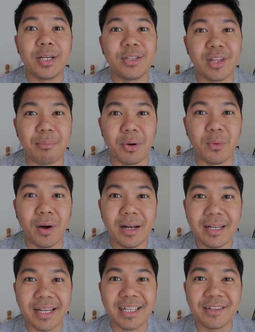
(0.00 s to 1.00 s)
Number
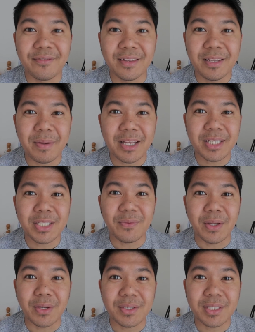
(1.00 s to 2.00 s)
1, in the Philippines,
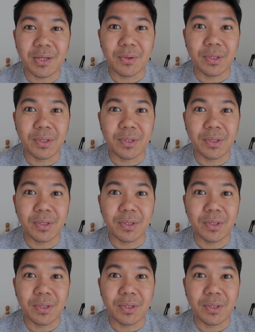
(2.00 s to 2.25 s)
we use the